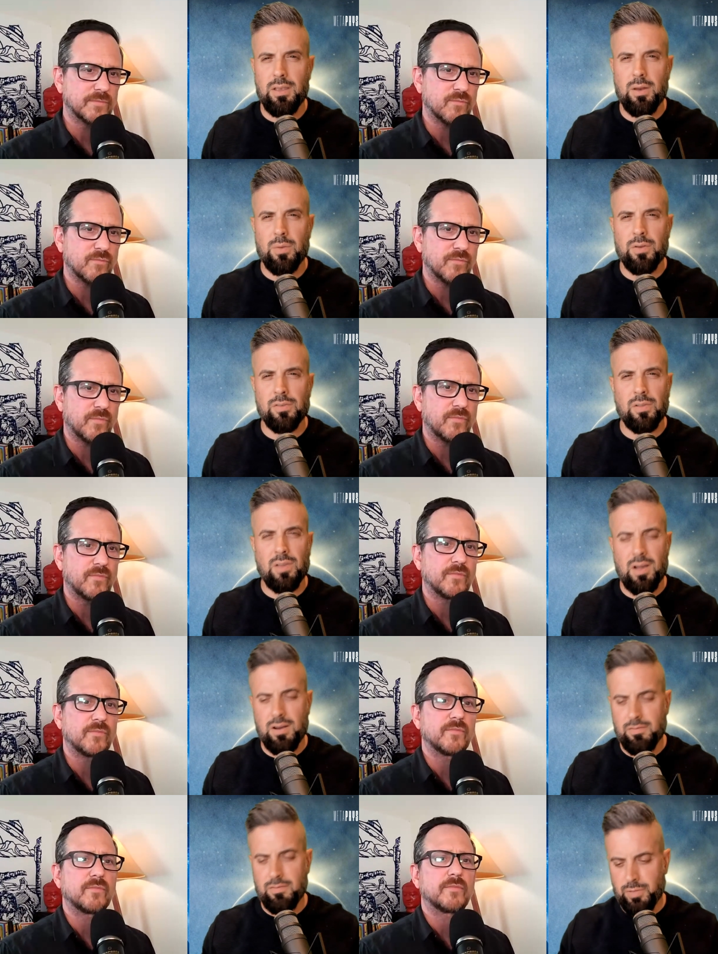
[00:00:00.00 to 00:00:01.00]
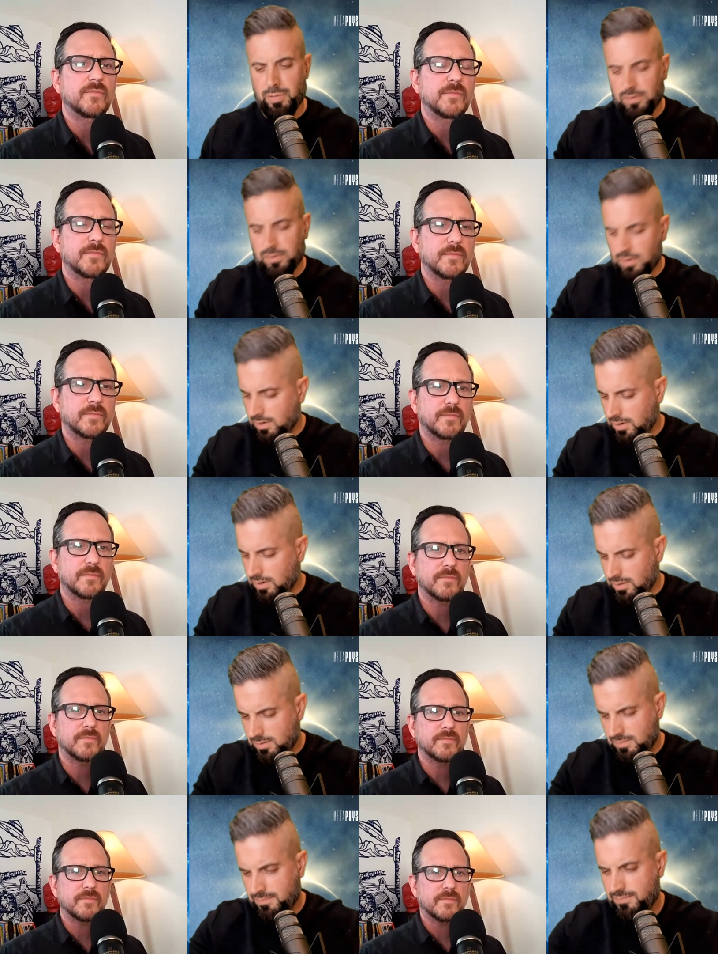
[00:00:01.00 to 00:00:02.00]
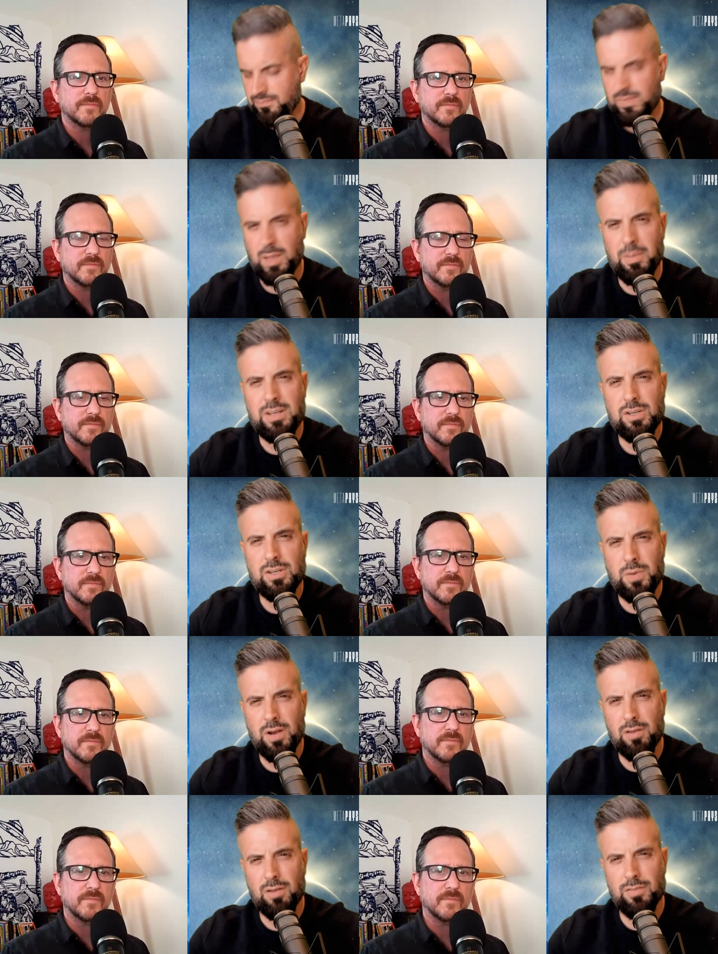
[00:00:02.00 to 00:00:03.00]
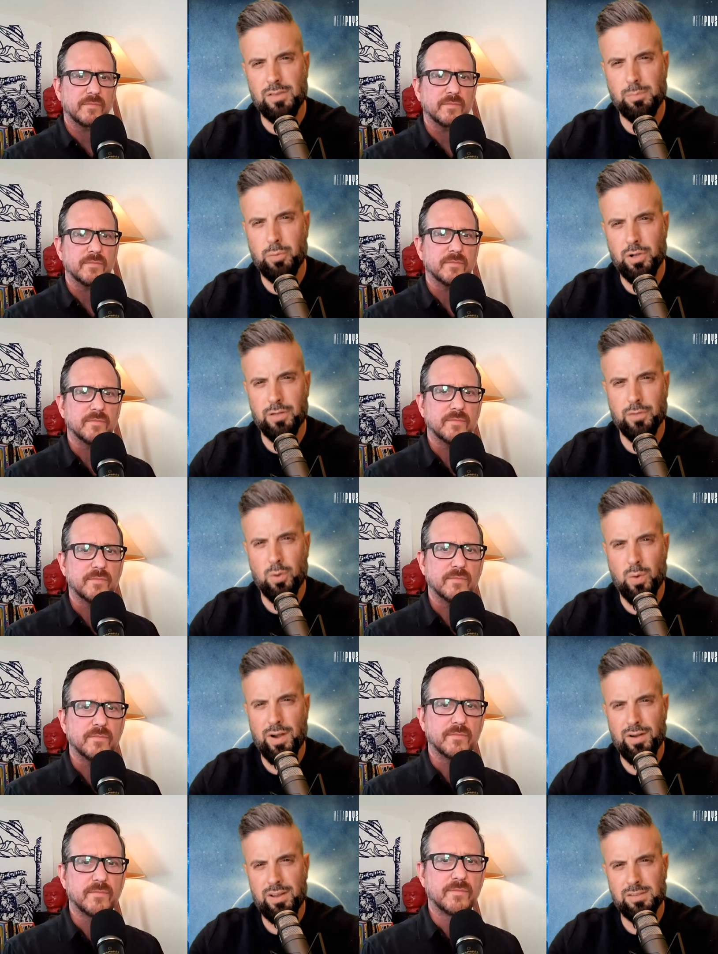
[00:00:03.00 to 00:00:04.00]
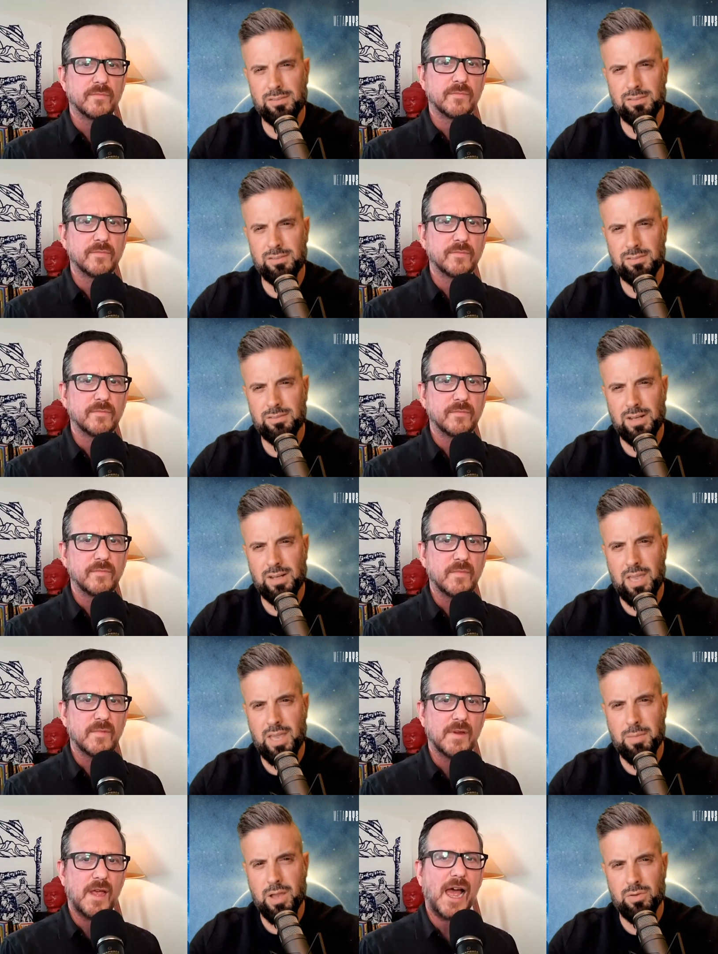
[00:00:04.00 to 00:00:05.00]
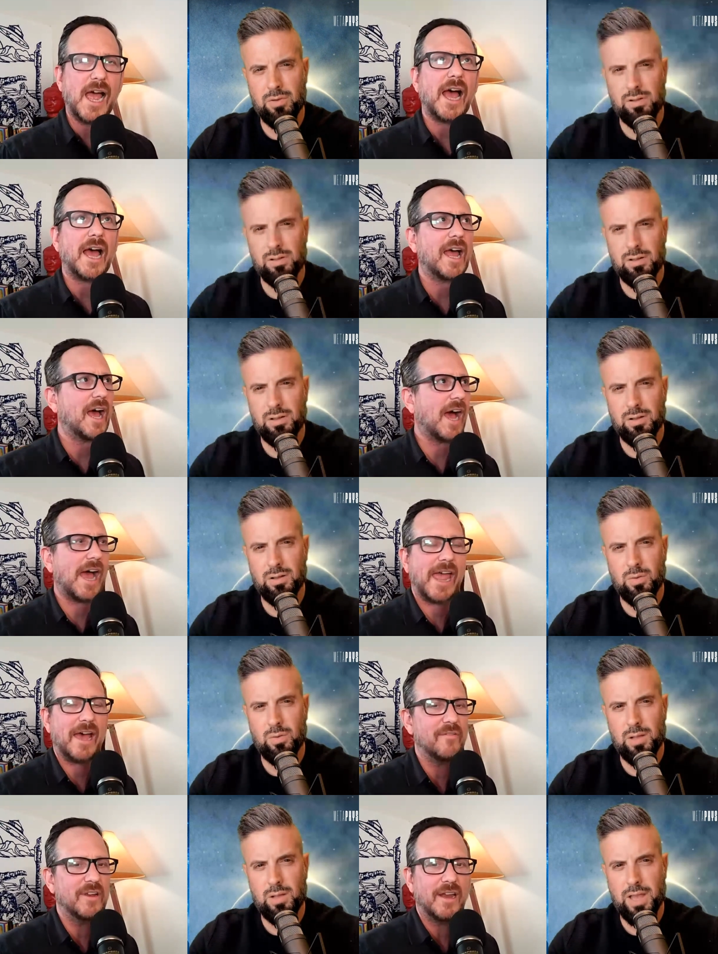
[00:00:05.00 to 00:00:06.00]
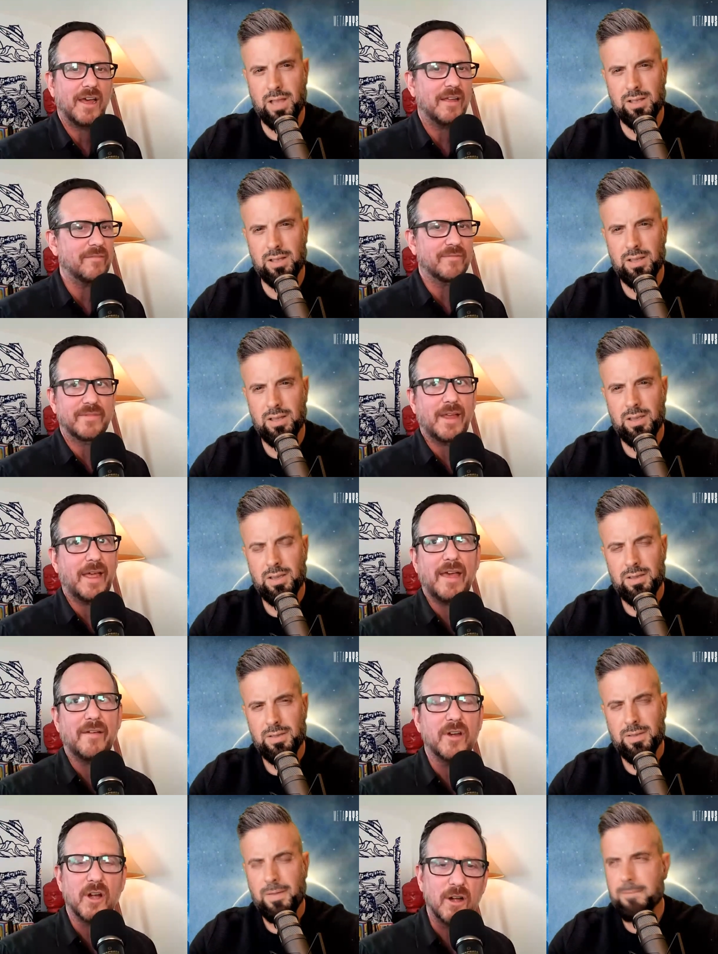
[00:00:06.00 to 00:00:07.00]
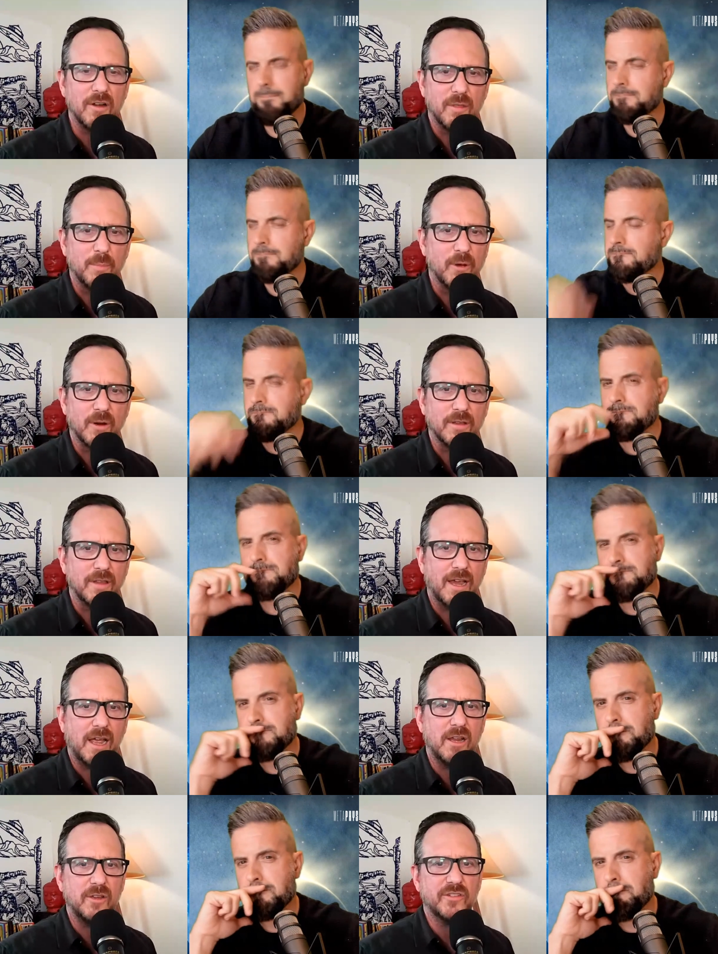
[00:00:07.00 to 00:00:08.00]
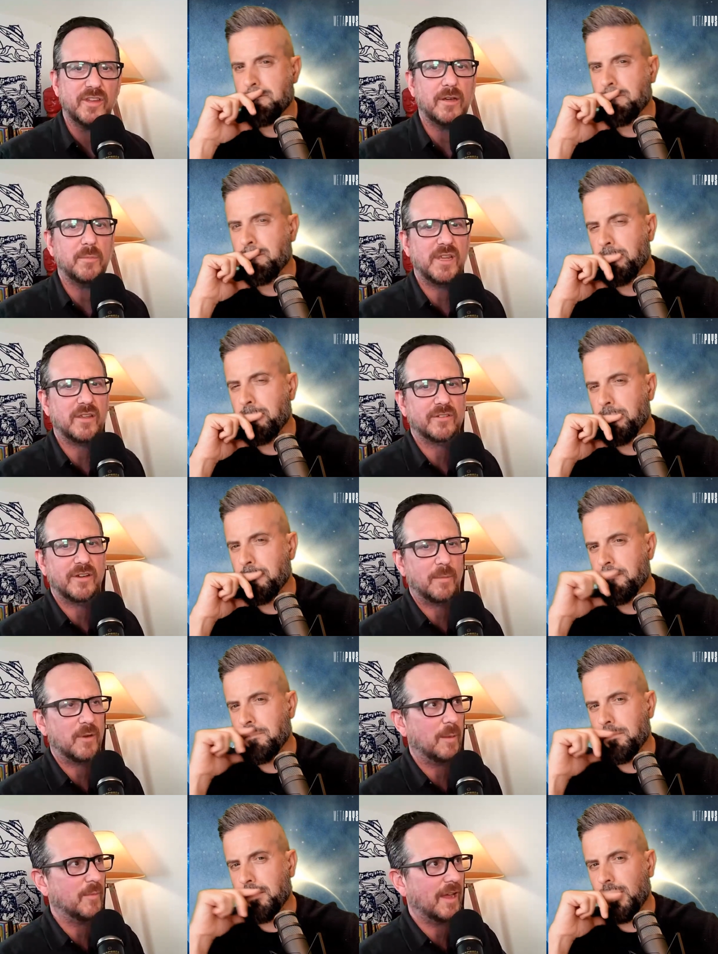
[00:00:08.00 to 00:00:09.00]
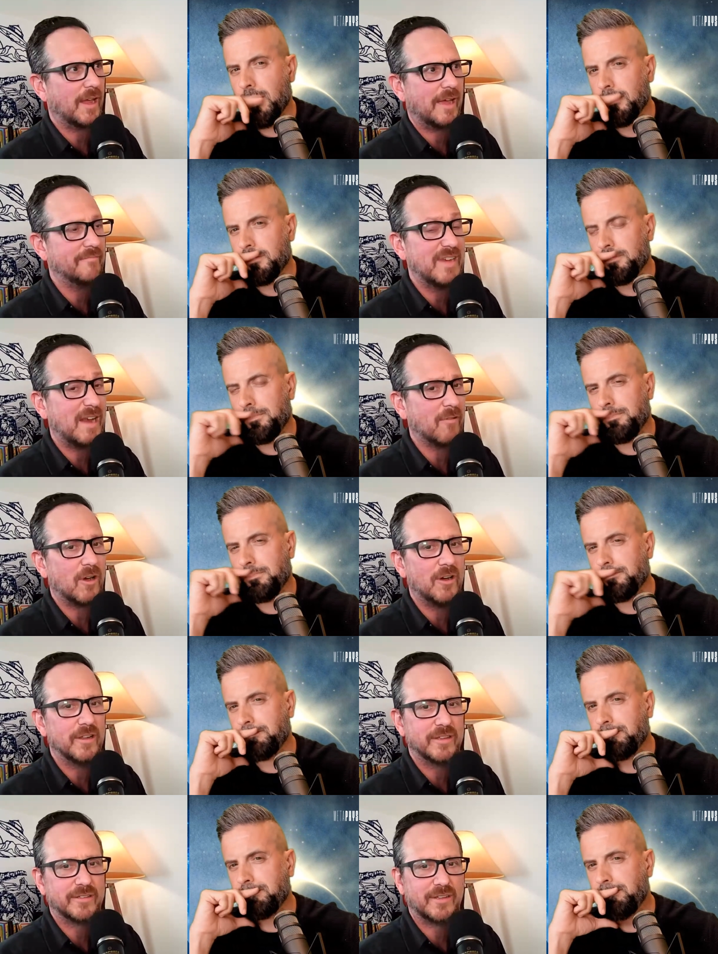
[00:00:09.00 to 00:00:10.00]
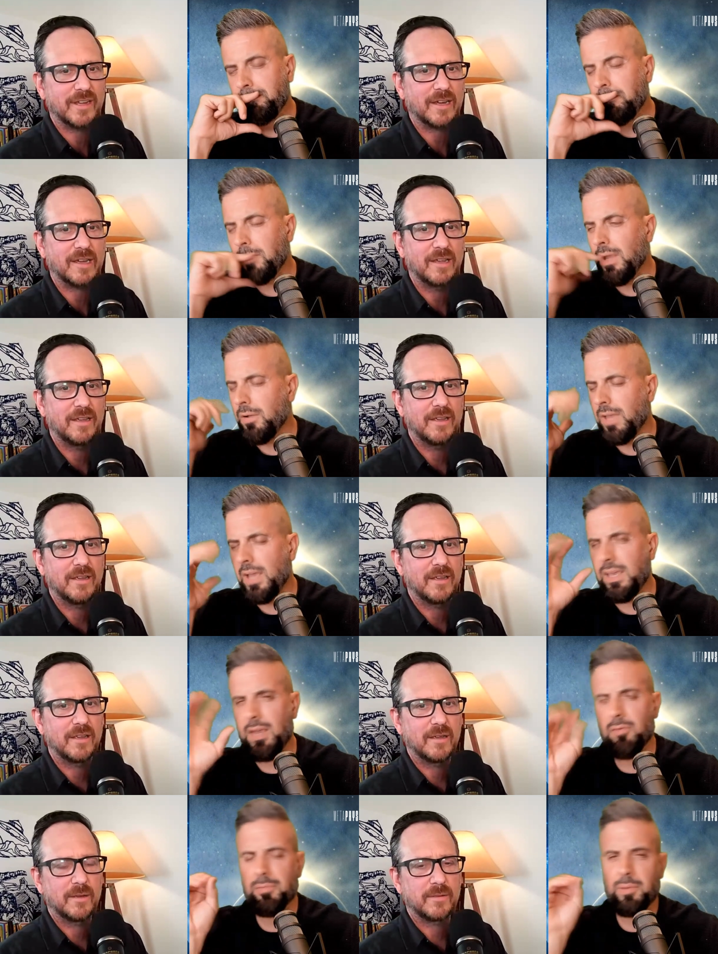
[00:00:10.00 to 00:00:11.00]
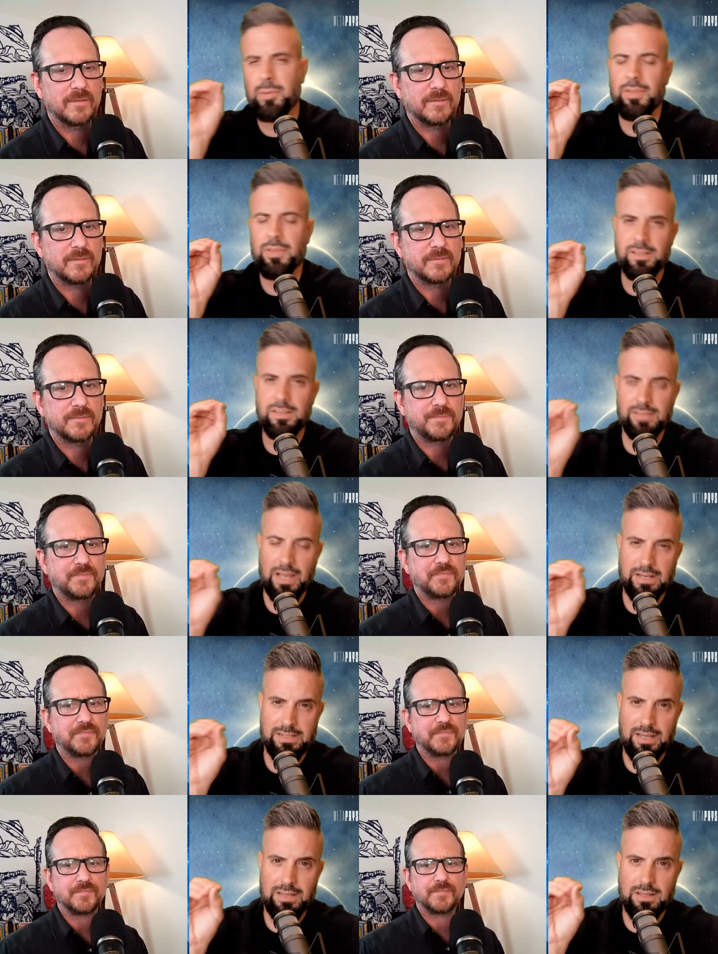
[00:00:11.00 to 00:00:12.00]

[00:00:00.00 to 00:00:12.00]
Speaker 1: there's a lot of bizarre i mean did you hear of this book of aquarius that came out a, a I haven't
Speaker 2: I, I, haven't heard of the book like i know you sent it to me yesterday but i'm like i've never heard of this thing okay i can't
Speaker 1: remember the exact date that